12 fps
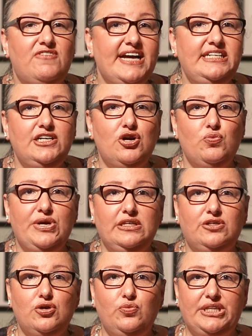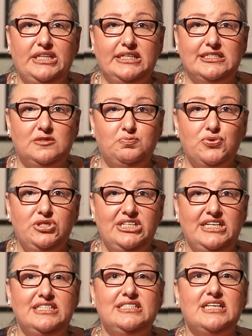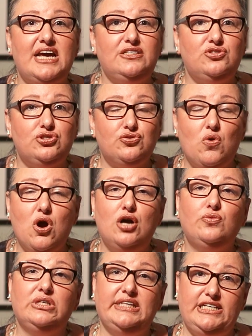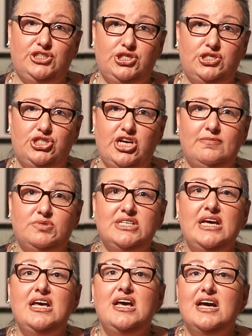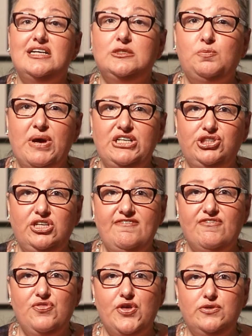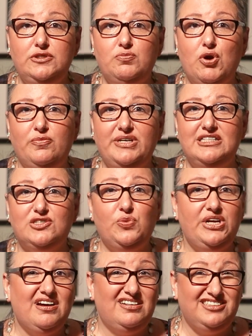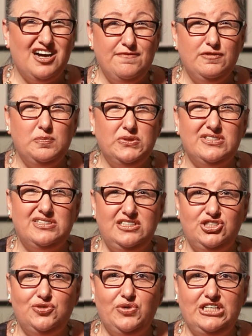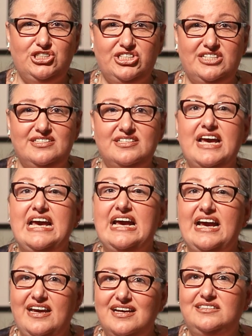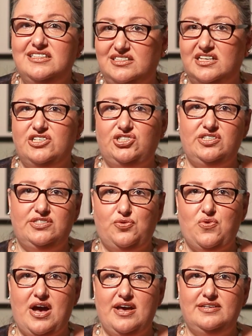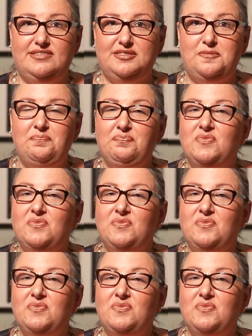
finding a realtor with expertise and strong relationships, especially for those moments when uncomfortable situations and discussions arise.